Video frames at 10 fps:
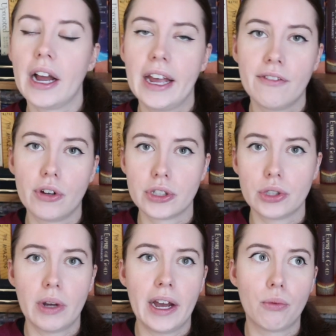I have
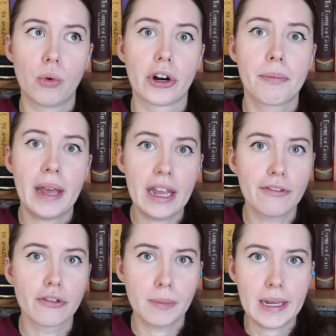also had work
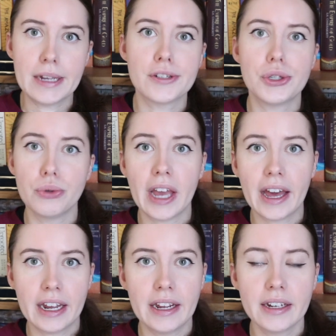pay for me to
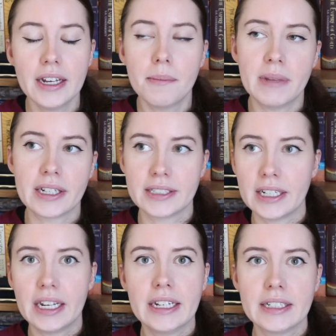get it because
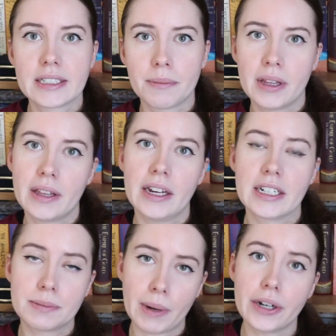it is something that
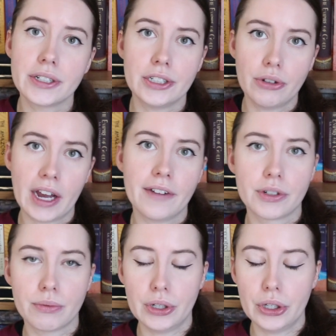expires and you have
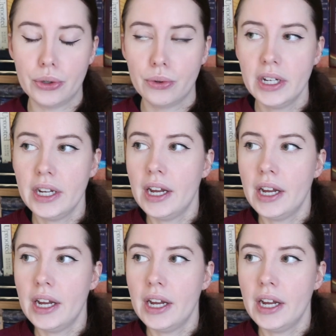to renew,